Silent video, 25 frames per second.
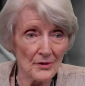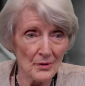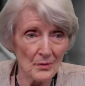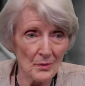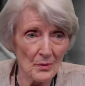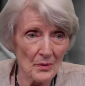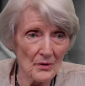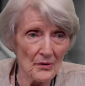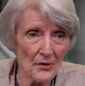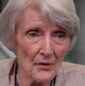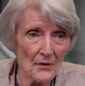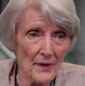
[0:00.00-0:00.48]
or
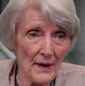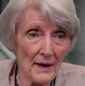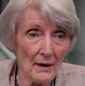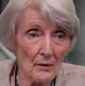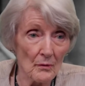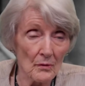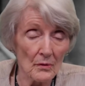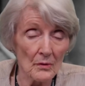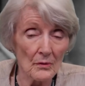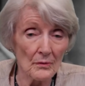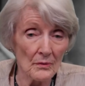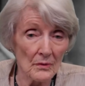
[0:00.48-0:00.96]
whether they
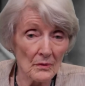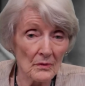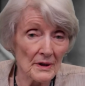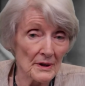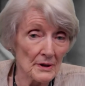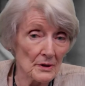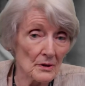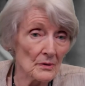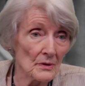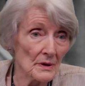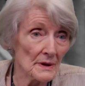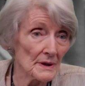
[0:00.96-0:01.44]
were
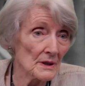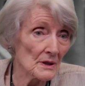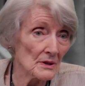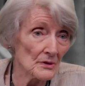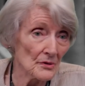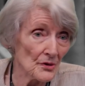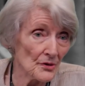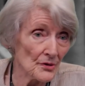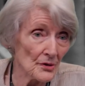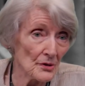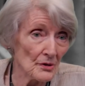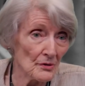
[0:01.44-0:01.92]
literally
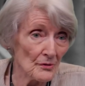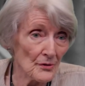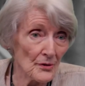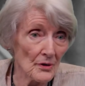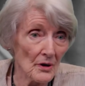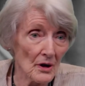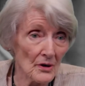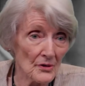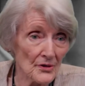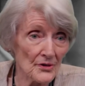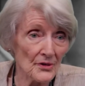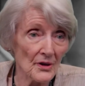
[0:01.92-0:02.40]
concerned
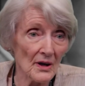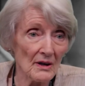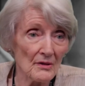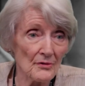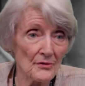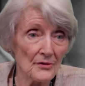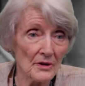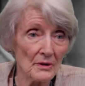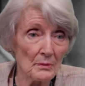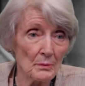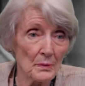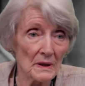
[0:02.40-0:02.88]
for our safety.